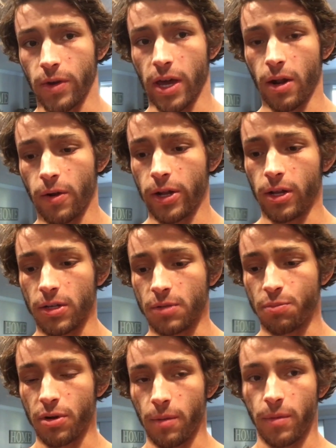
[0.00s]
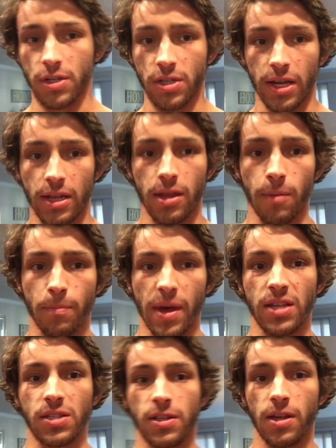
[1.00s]
Gatorade is pretty much like the
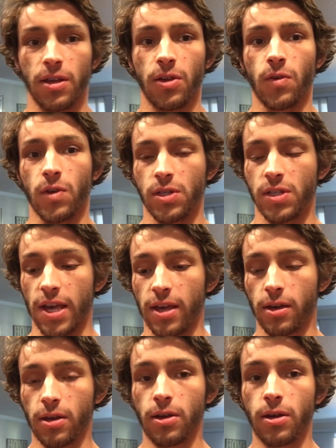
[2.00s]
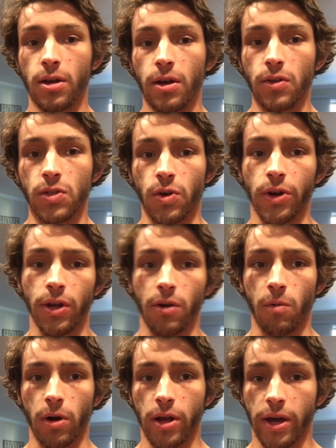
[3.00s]
best thing you could take during your
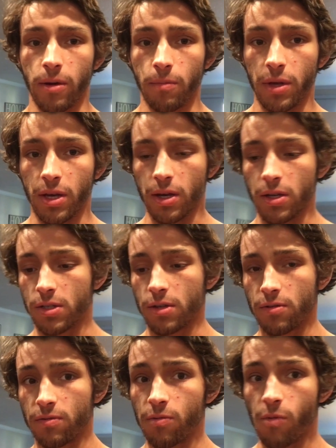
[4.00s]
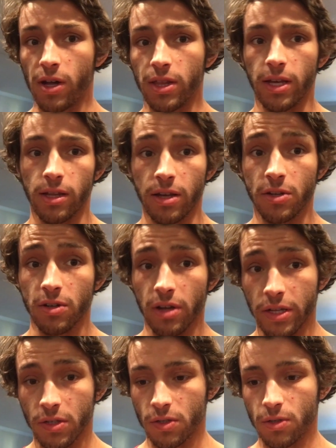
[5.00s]
workout because of 1, the
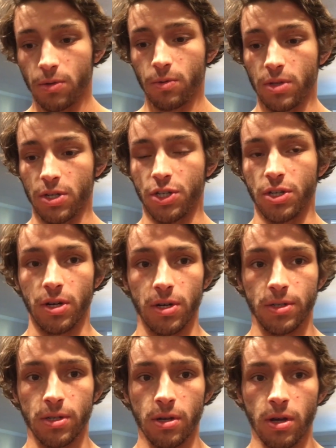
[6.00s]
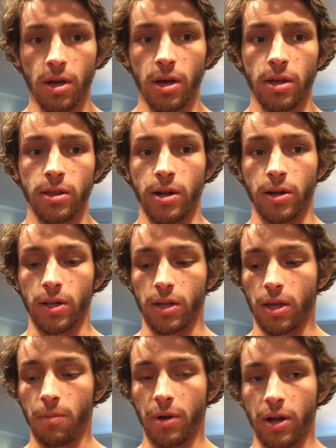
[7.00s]
electrolytes, 2, the sugars that are going to
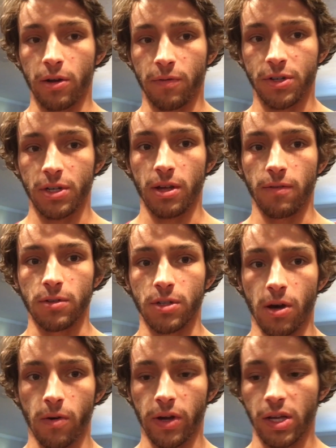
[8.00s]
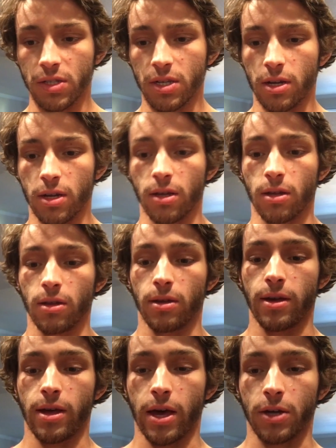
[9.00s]
keep your energy levels going. It's going to
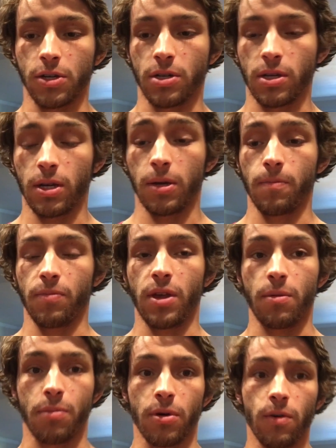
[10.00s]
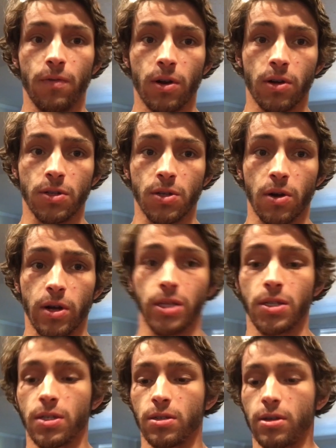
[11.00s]
actually improve your
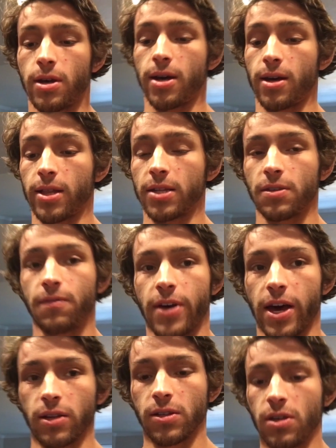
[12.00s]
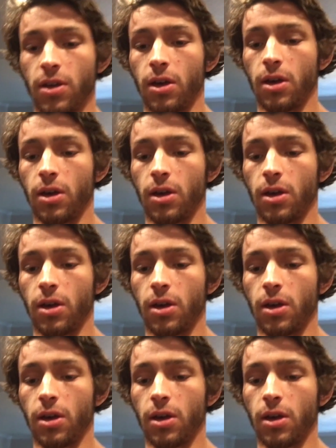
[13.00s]
endurance. That's a fact.